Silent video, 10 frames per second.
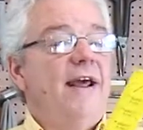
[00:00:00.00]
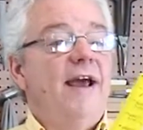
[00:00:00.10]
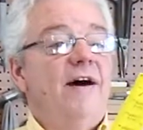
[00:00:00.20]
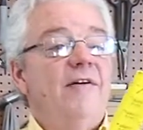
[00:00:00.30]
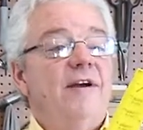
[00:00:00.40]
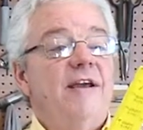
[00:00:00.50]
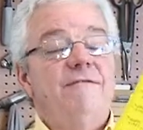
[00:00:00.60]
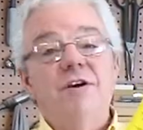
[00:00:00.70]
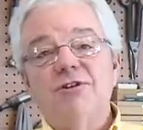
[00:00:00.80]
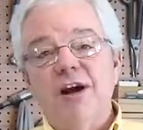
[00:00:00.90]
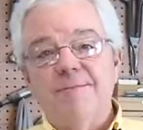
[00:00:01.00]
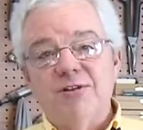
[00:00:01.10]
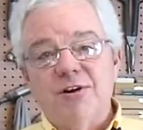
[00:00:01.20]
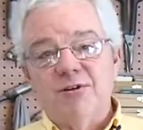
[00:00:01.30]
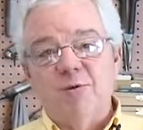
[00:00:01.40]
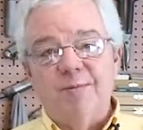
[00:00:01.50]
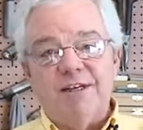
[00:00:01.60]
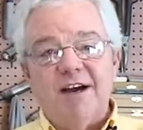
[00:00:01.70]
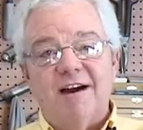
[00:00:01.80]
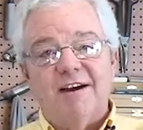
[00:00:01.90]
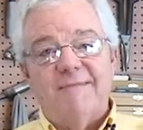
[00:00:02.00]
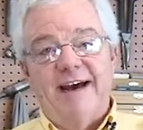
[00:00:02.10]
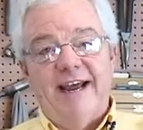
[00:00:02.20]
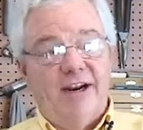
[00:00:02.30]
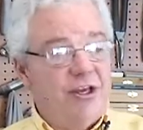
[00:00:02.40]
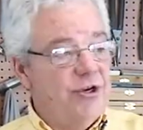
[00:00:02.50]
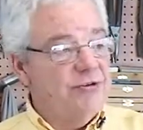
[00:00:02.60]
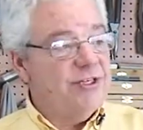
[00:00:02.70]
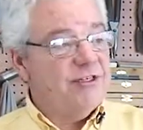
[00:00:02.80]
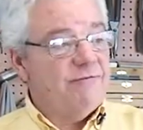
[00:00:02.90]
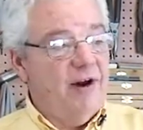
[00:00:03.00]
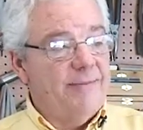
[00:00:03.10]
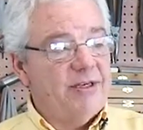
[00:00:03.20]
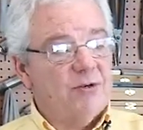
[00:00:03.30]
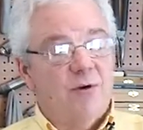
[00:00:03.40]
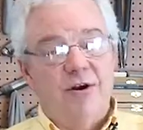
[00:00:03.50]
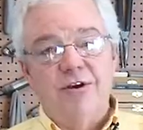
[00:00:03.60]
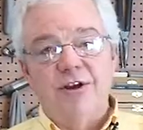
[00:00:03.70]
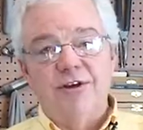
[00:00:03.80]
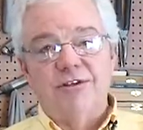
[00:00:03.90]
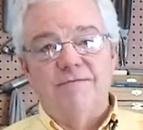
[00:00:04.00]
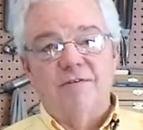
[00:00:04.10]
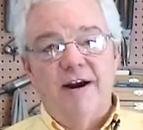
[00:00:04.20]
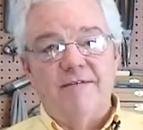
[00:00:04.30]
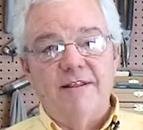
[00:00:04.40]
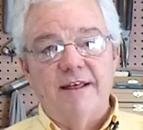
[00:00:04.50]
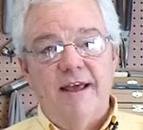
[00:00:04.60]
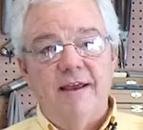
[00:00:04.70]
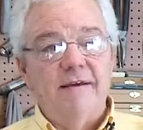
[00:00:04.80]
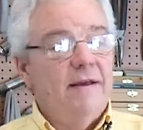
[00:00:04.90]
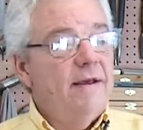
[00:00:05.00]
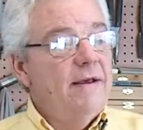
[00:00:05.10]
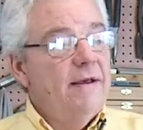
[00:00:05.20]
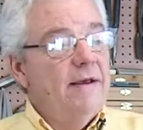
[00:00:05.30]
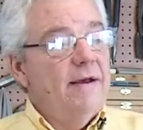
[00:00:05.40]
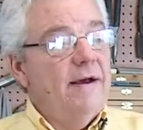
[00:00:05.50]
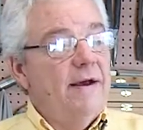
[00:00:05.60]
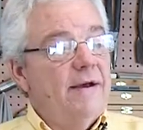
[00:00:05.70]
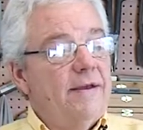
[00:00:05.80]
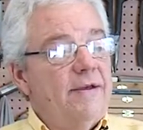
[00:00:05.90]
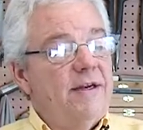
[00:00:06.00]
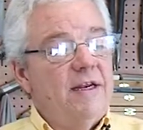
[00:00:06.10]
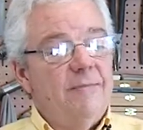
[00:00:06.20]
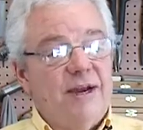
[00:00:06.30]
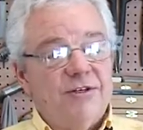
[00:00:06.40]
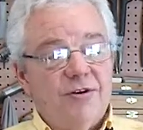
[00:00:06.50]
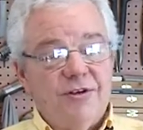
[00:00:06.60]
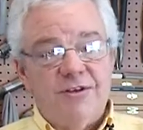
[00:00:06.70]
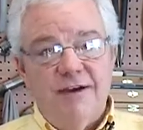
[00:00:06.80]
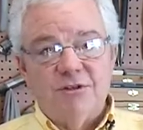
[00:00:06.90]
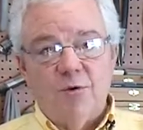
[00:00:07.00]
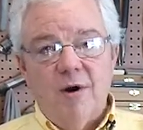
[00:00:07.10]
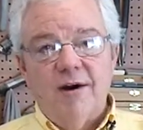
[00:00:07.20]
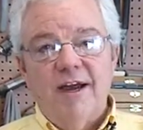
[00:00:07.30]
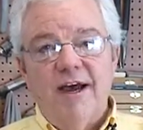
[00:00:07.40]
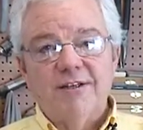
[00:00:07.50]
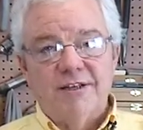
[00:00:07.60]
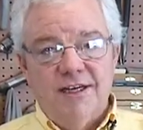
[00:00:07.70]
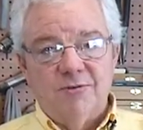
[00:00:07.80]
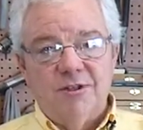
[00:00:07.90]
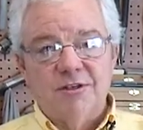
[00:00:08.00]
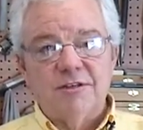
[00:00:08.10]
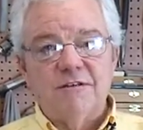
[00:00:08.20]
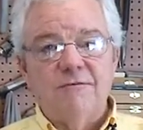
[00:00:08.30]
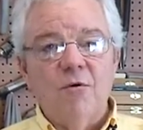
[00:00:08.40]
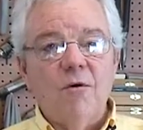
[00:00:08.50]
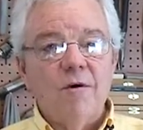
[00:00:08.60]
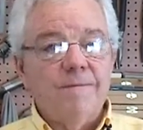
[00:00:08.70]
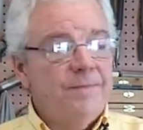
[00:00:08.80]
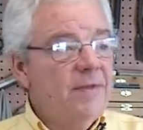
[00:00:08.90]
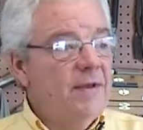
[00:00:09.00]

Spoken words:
Now, in future episodes, we'll be talking about how to use this framing square. You can use it for everything. You need to make sure that you have square cuts. That's what this is for.